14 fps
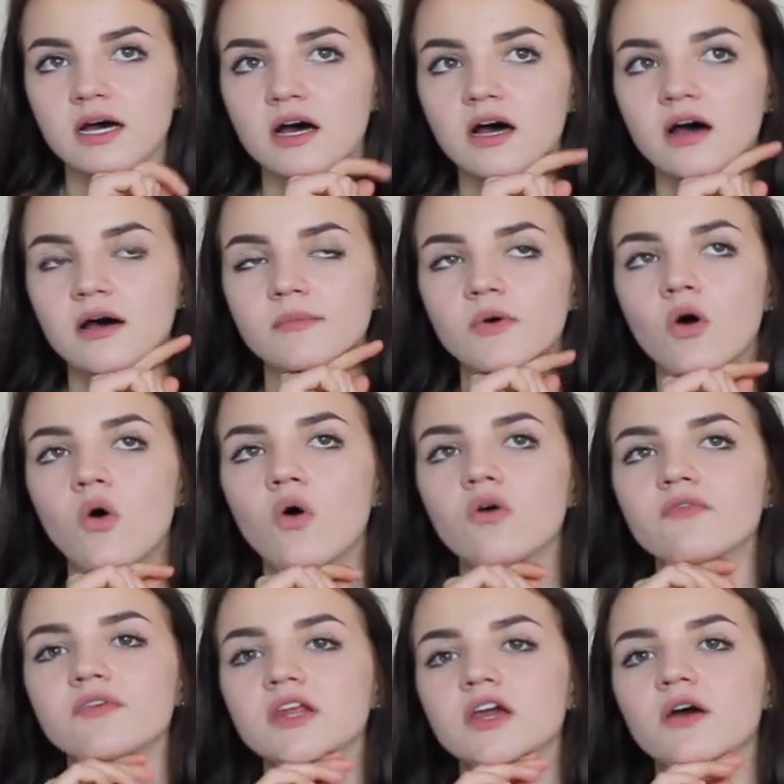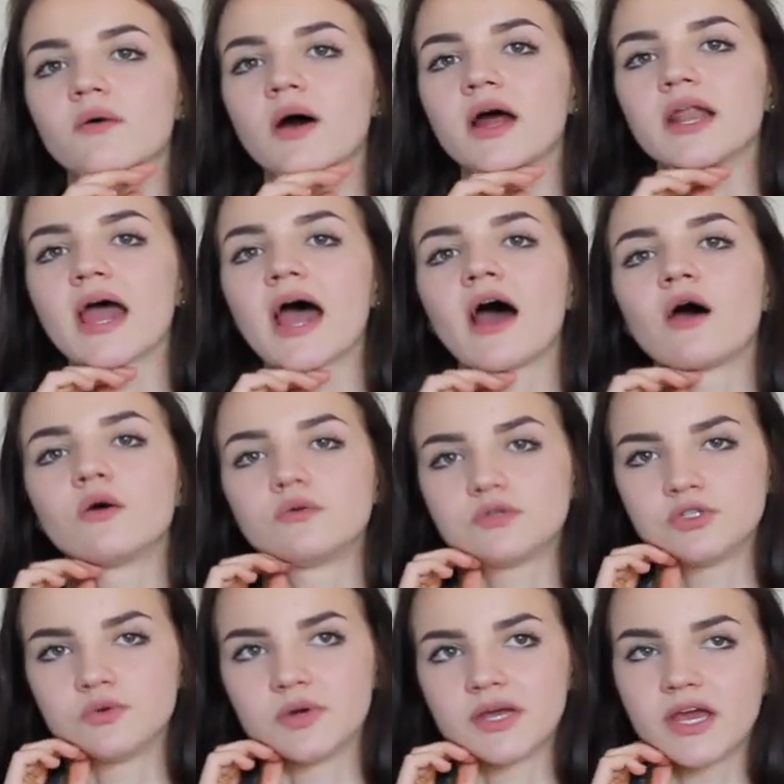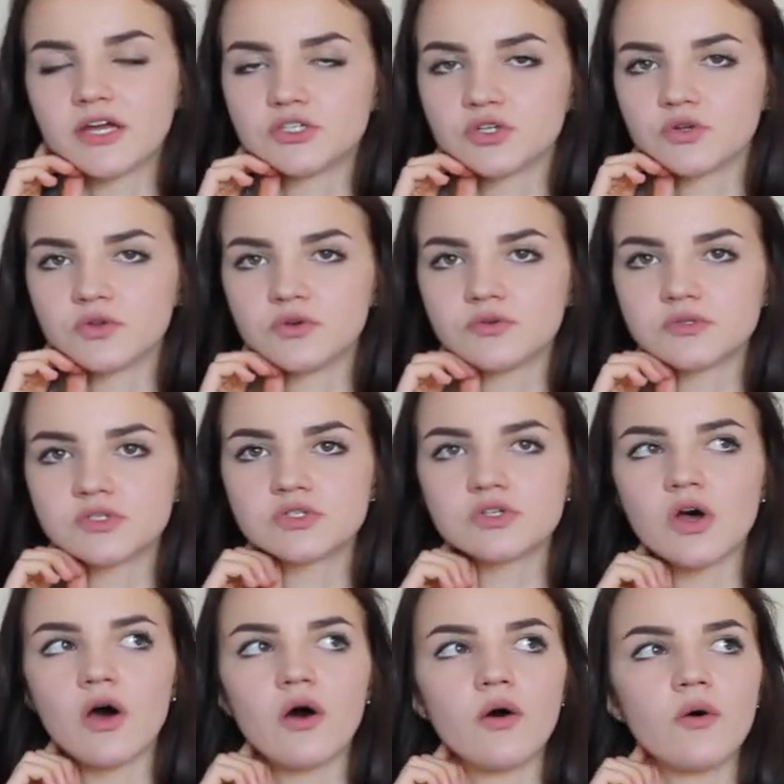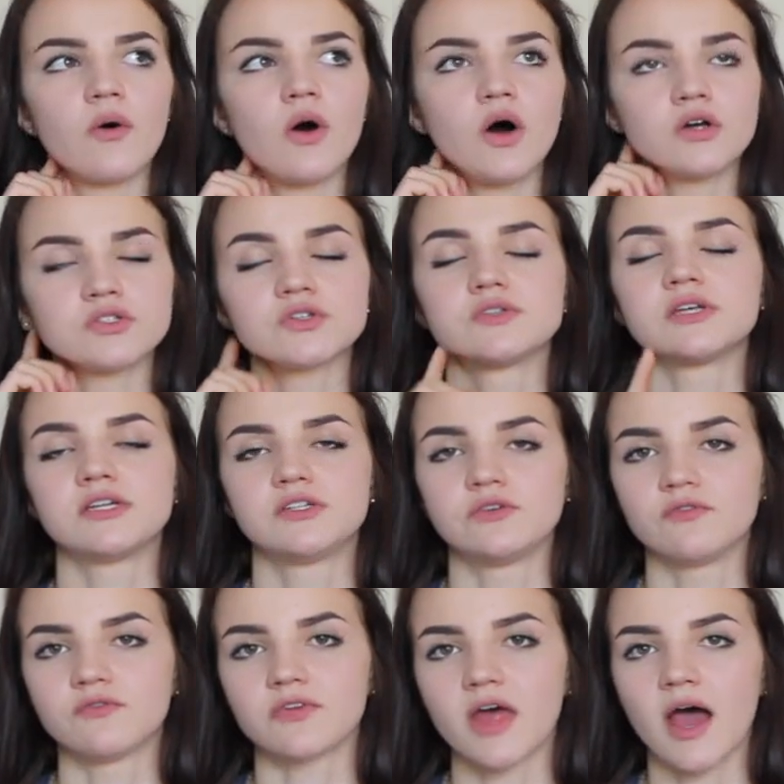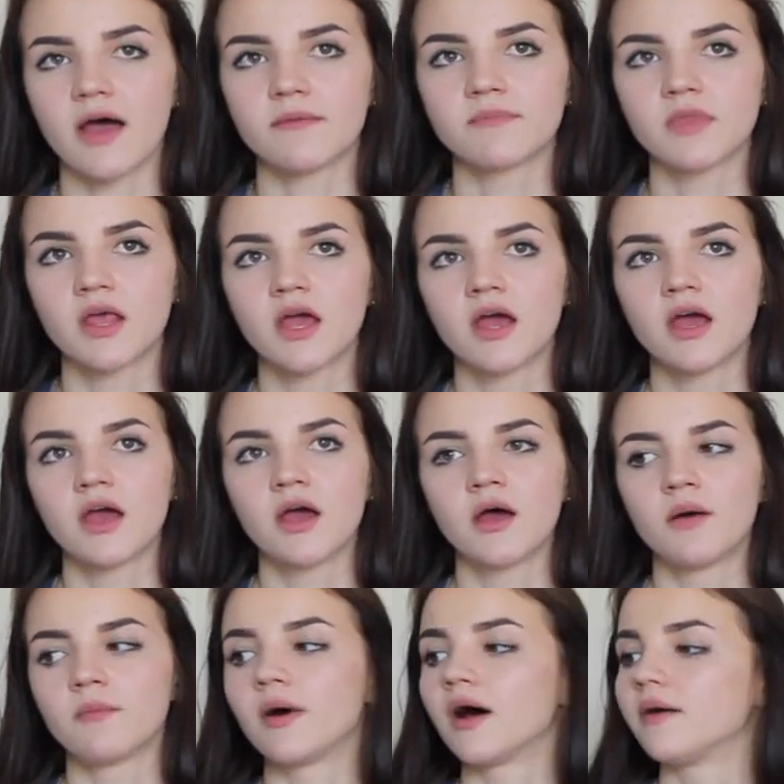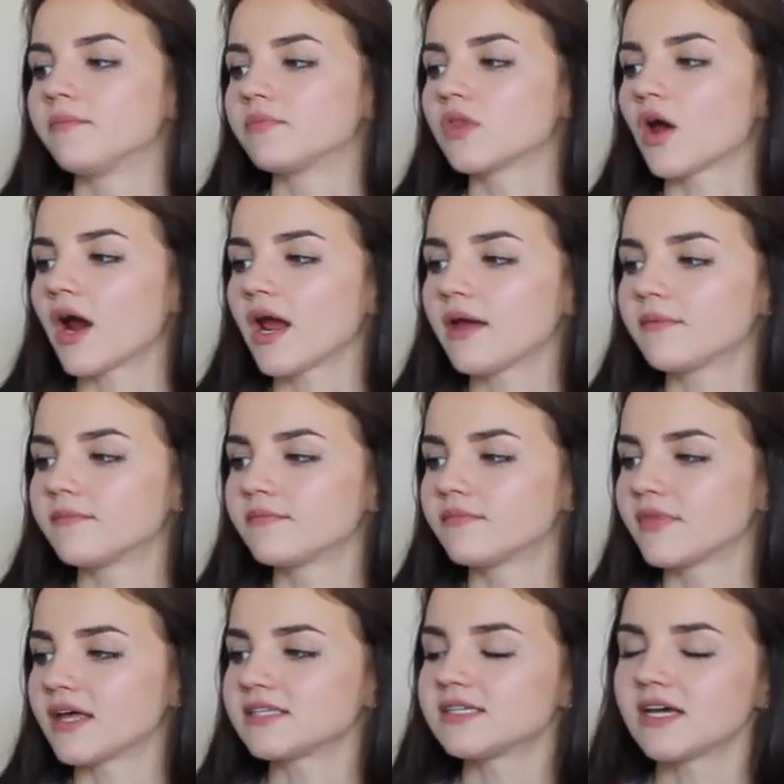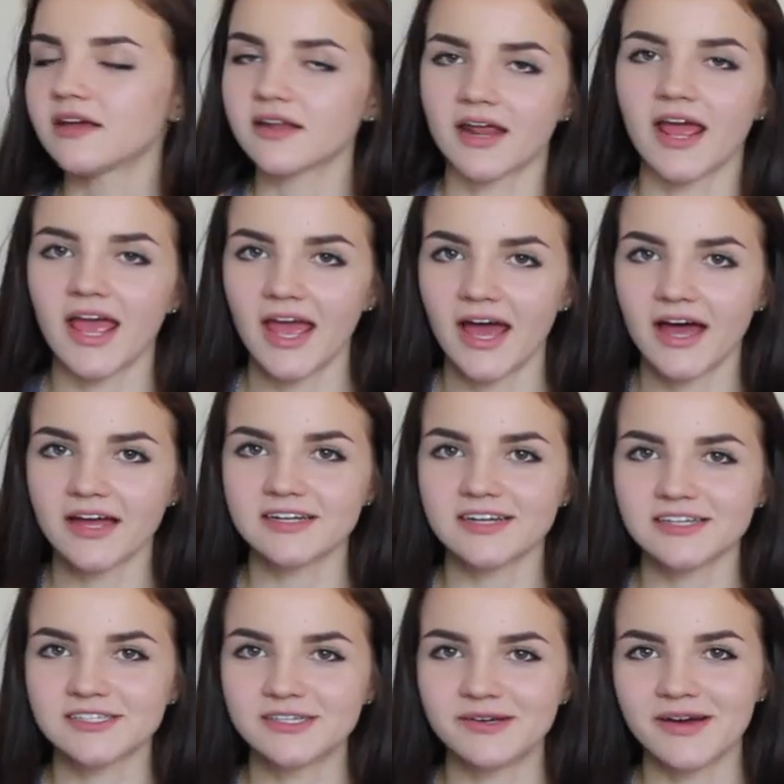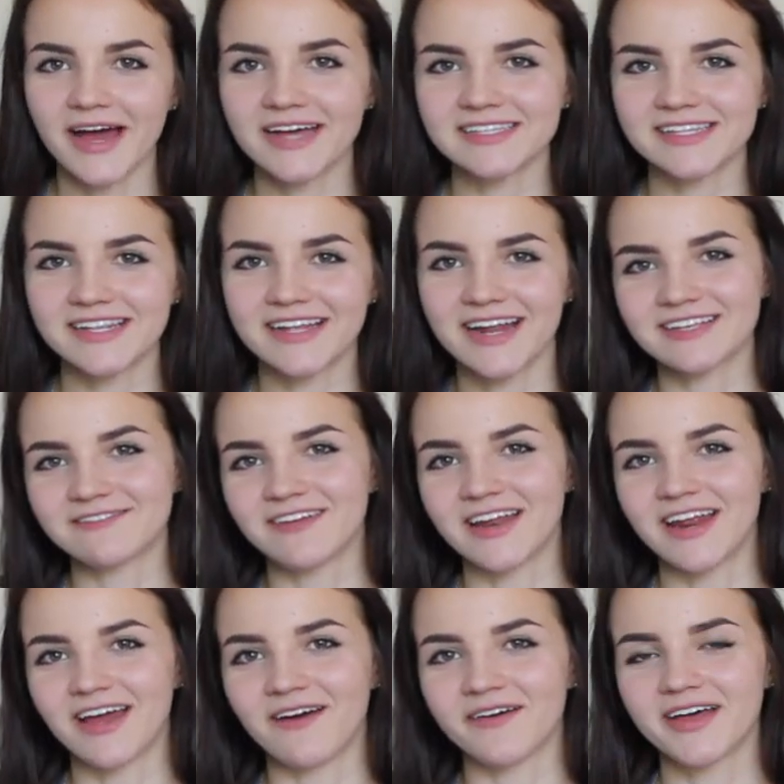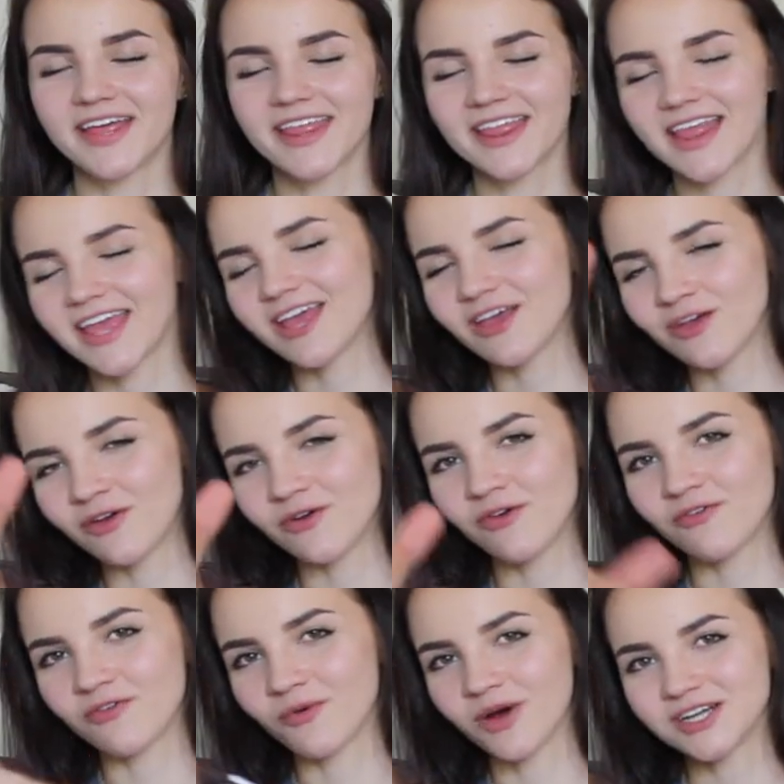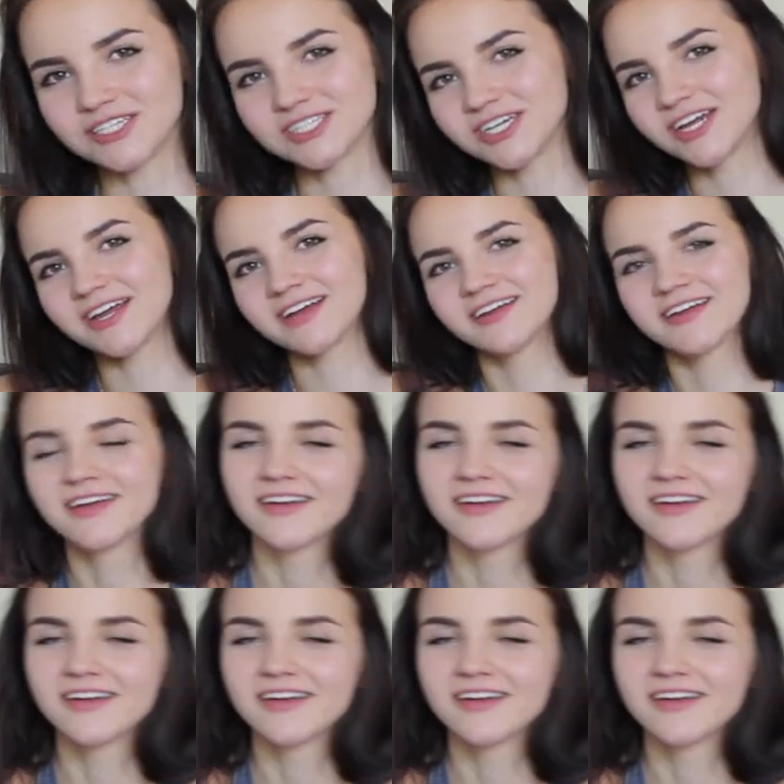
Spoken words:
a whole video on how to engage your glutes, so also stay tuned for that. But alright, that's it, and I'll see you guys in the next video. Thank you for watching.